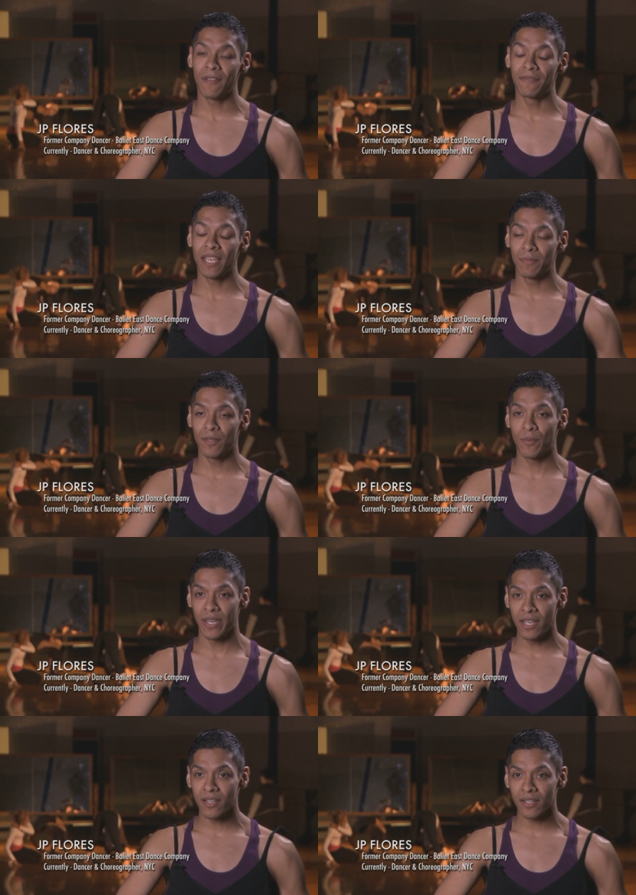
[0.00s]
five times a
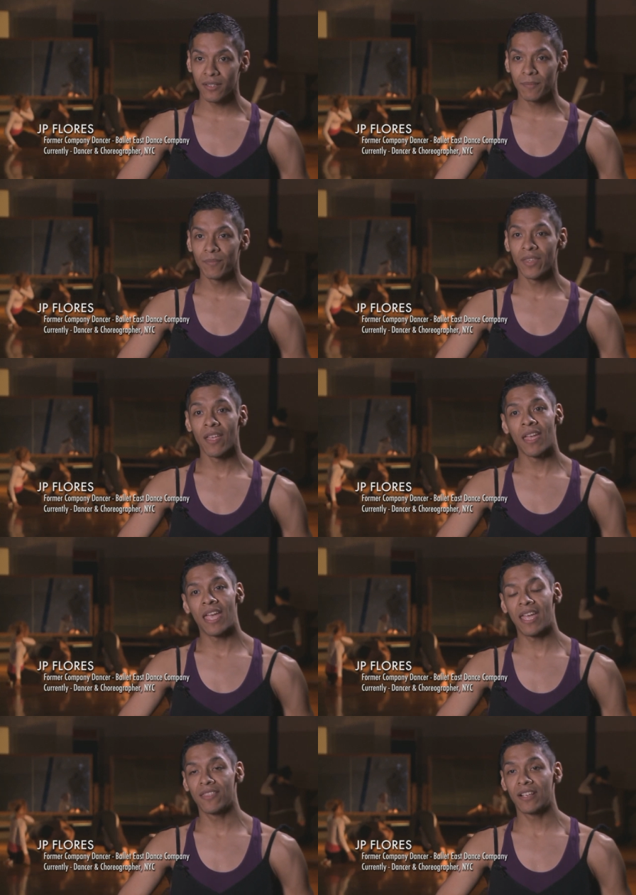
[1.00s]
week,
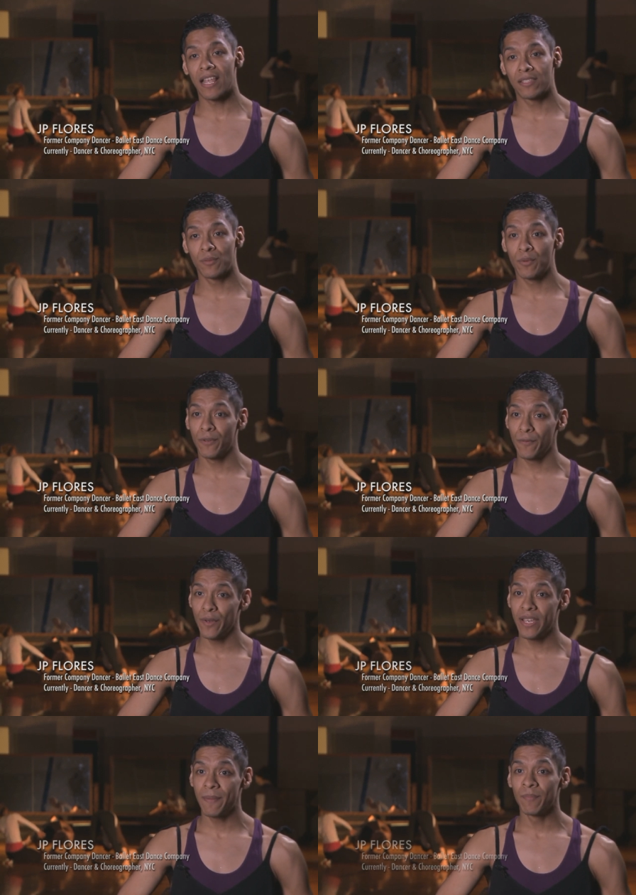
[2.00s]
and the classes were
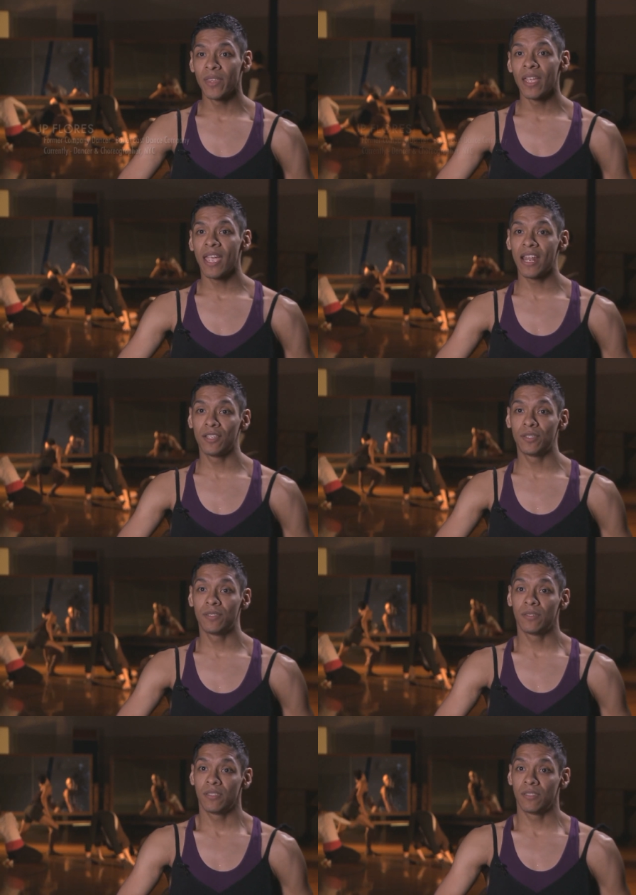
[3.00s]
free. And I
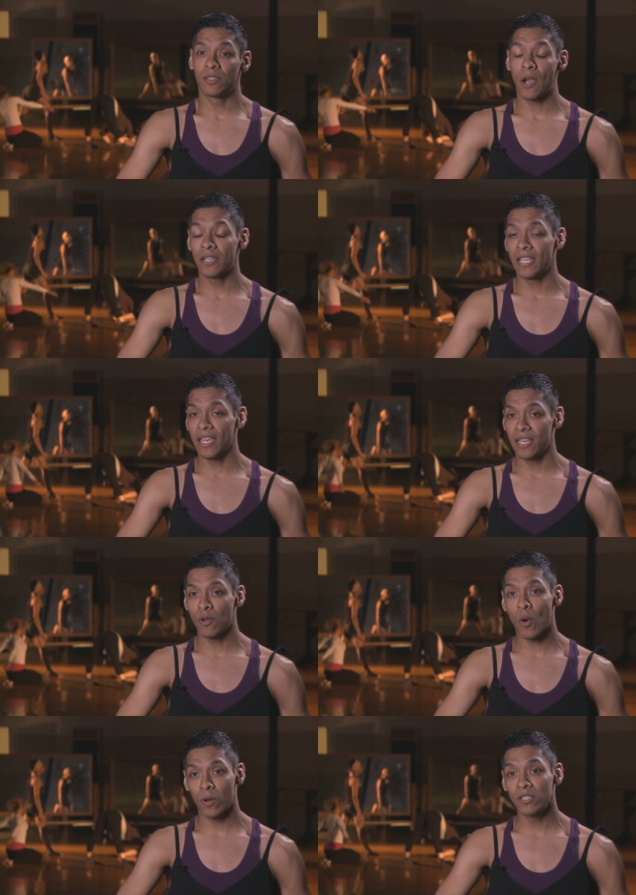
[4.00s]
started taking
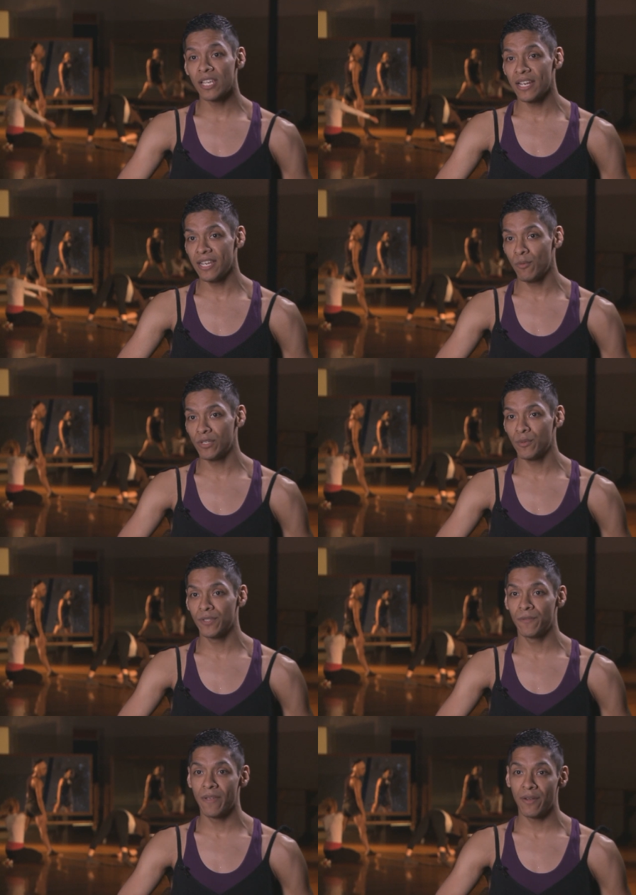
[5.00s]
Horton technique, which
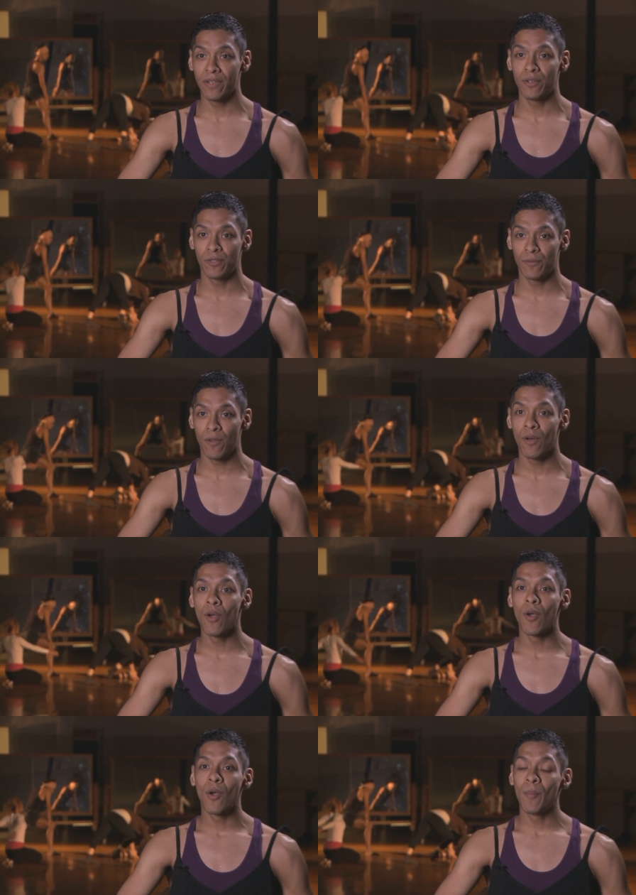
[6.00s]
was very useful,
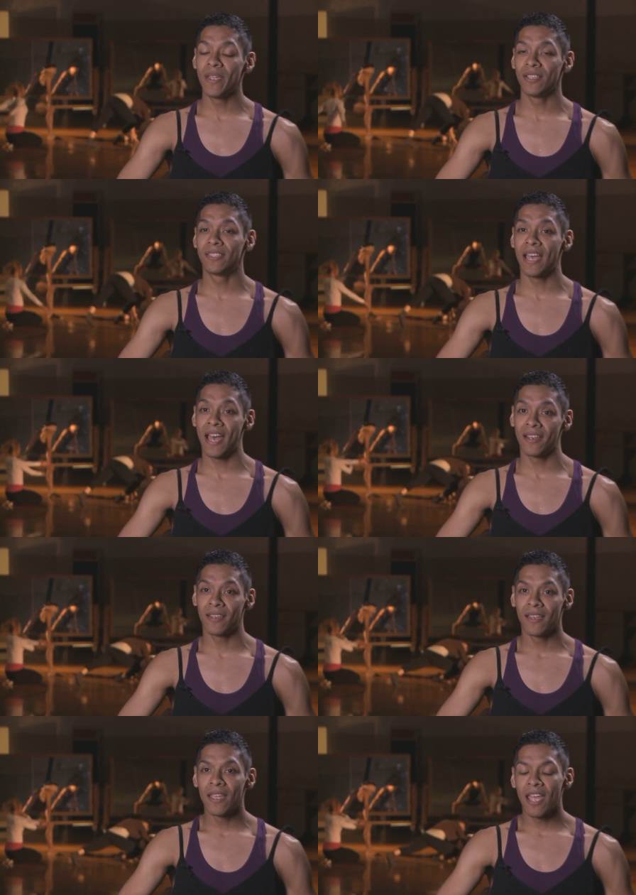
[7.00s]
because that
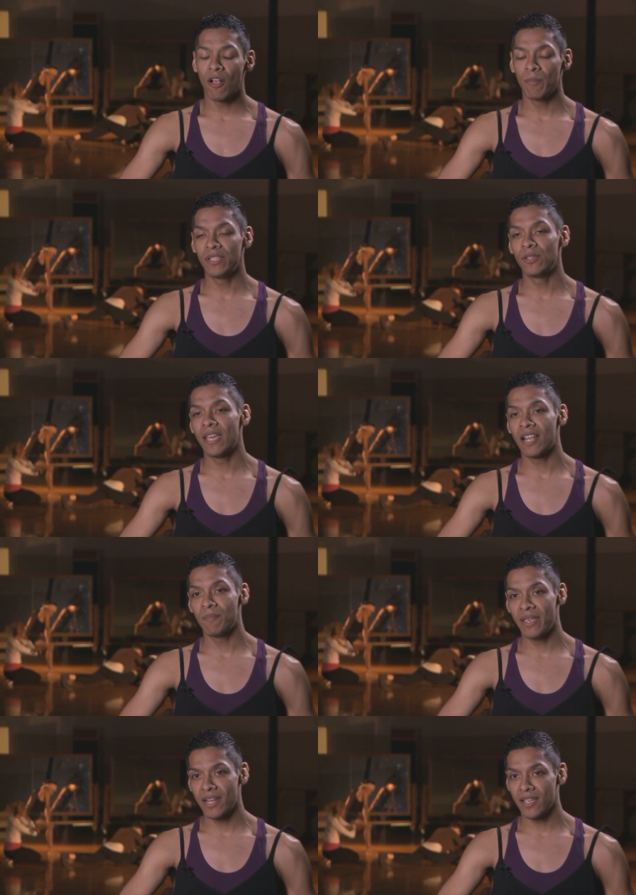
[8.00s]
helped me to get
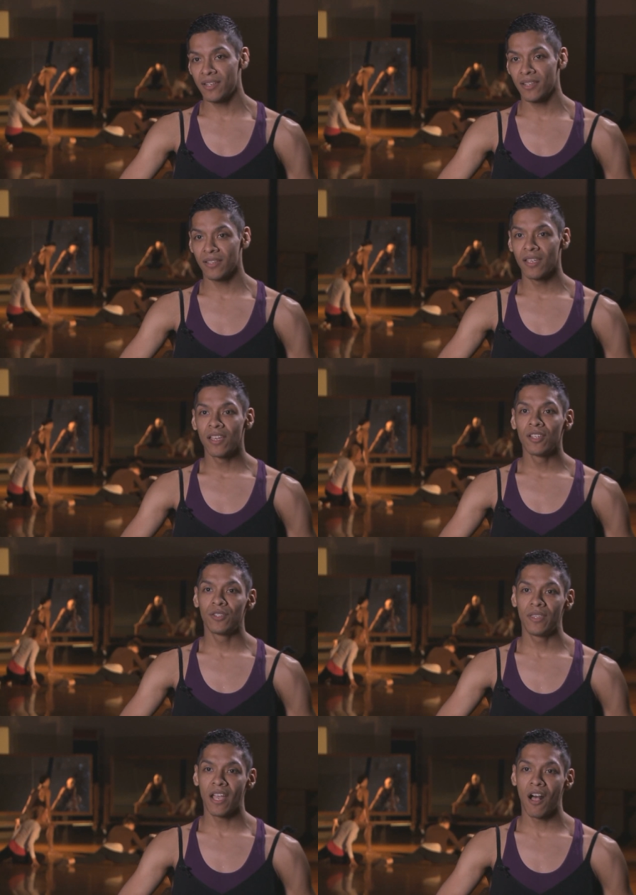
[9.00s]
admitted
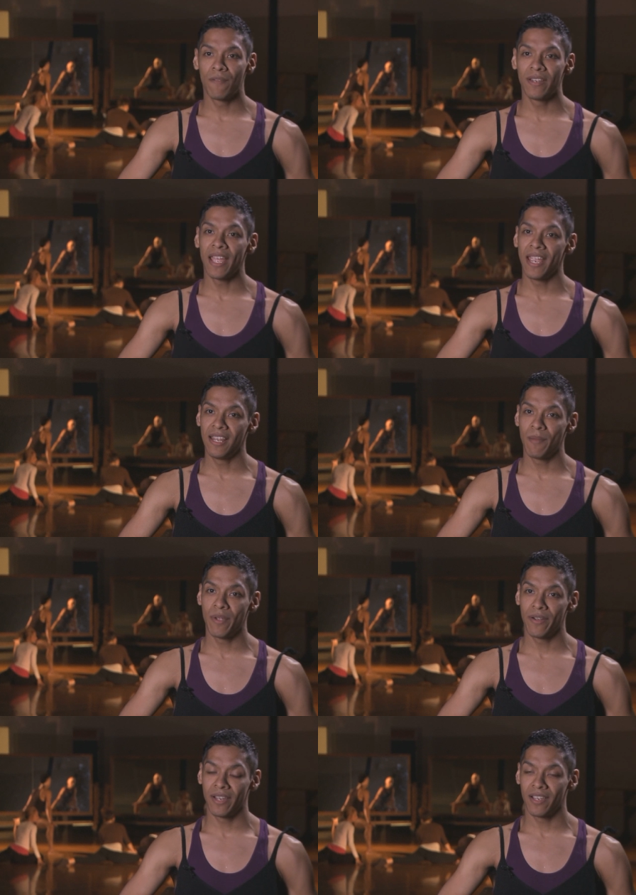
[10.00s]
to the Alvin Ailey
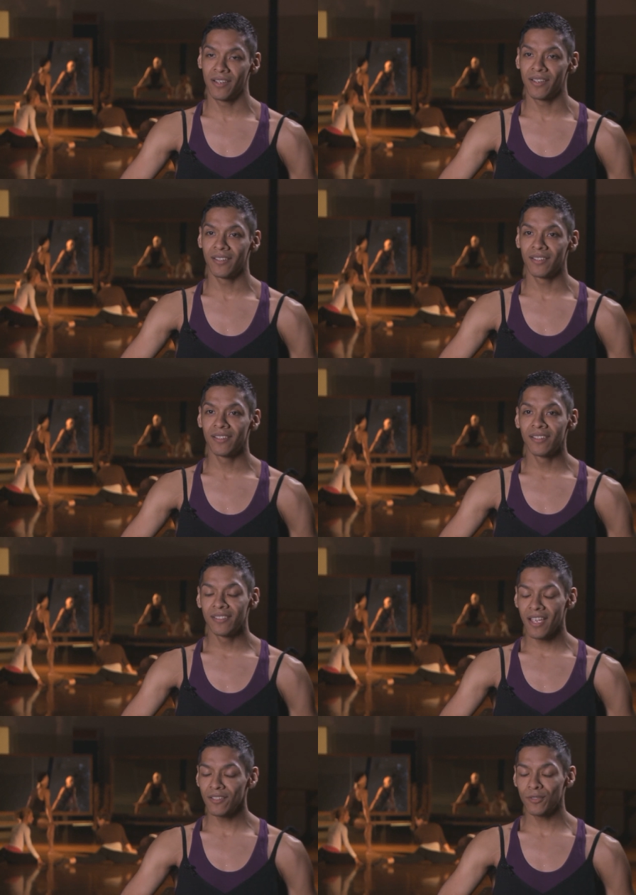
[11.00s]
American
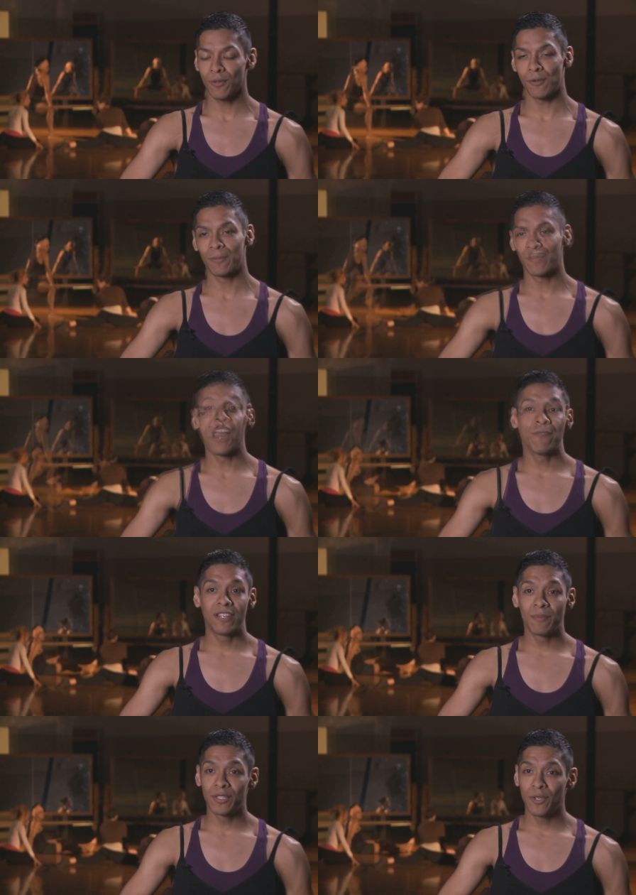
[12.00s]
Dance School. I
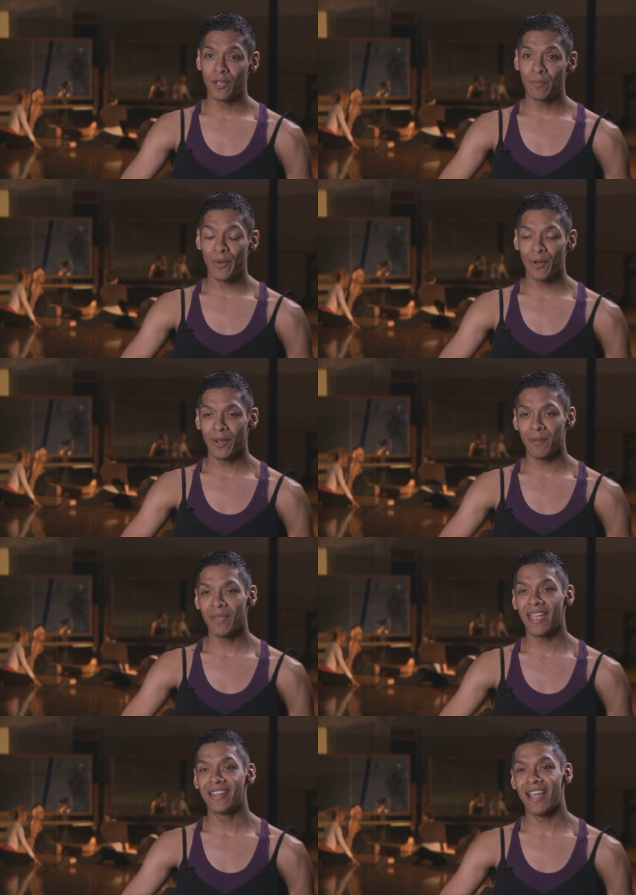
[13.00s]
finished my two-year
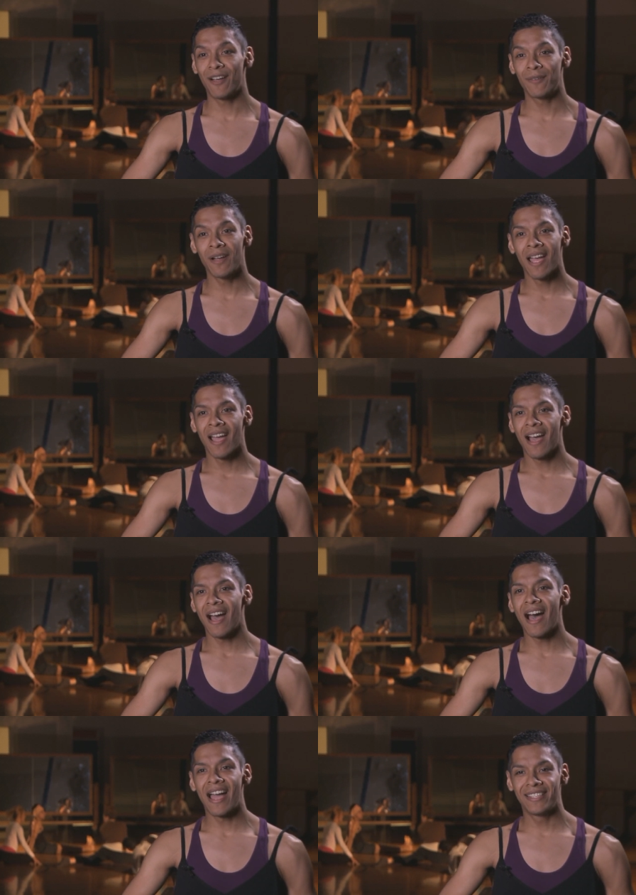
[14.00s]
program, and now
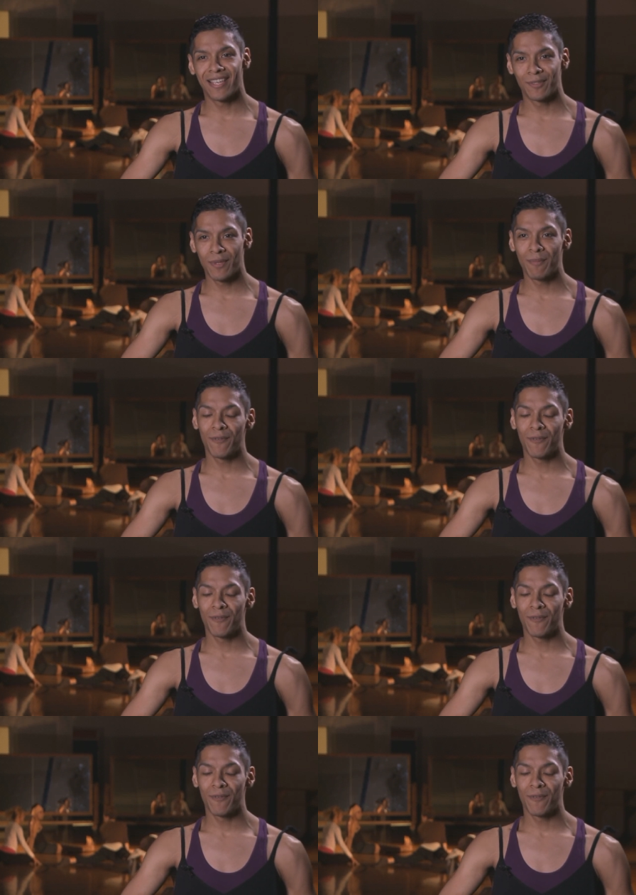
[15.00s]
I dance with a